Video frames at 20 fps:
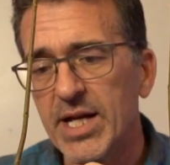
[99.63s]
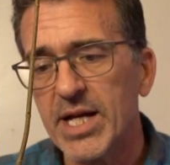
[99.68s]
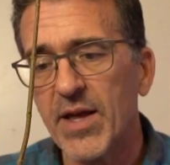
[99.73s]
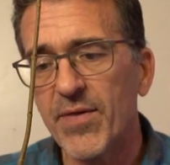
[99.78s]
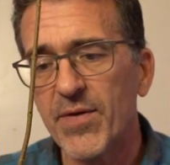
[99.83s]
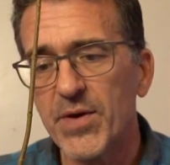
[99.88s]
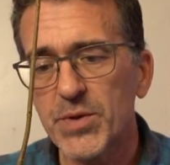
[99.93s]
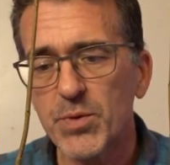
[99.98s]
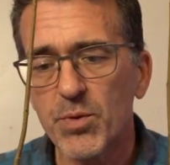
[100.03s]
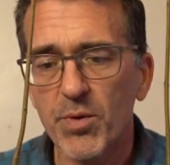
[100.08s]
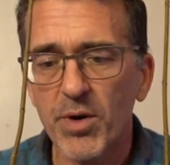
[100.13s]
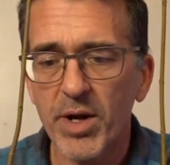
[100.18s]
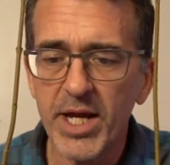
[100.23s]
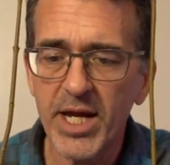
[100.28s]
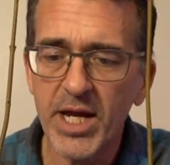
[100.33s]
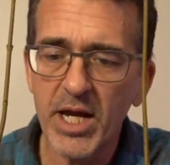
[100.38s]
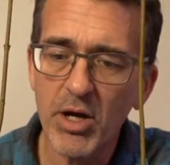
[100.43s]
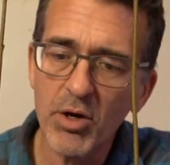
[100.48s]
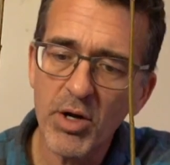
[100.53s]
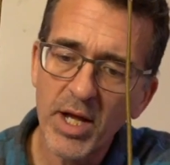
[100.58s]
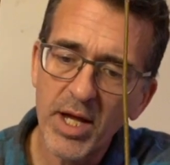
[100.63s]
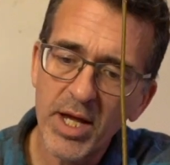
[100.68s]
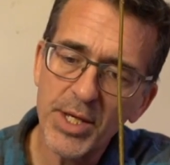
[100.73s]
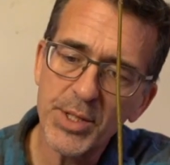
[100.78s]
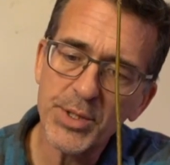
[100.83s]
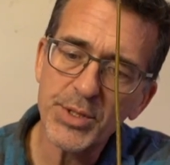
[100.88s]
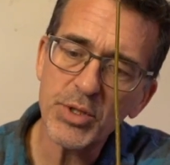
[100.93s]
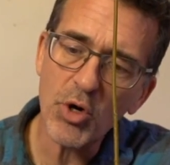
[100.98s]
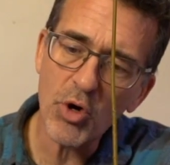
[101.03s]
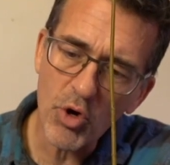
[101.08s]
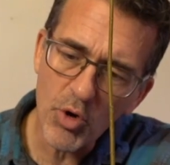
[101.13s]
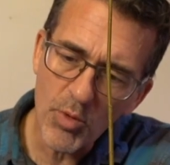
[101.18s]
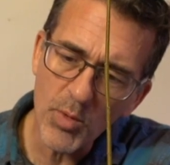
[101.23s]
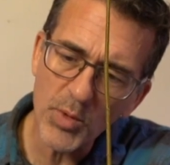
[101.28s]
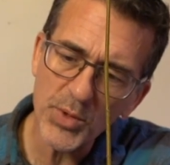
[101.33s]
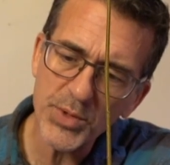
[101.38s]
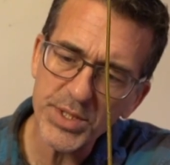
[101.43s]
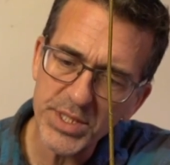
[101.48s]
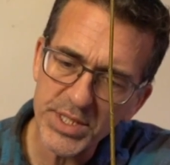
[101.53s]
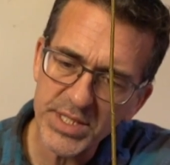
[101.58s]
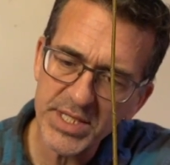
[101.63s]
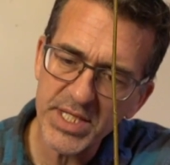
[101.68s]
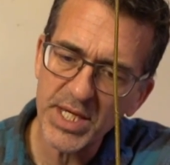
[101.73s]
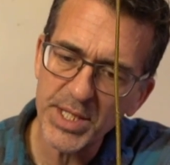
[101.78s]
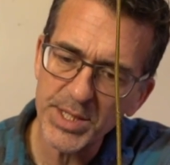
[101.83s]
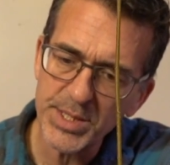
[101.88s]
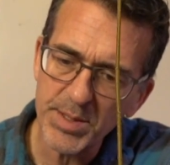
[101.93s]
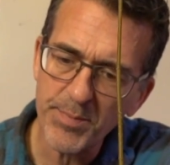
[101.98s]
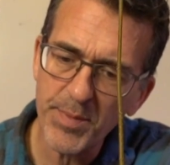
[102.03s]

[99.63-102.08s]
And this one right here is almost as thick as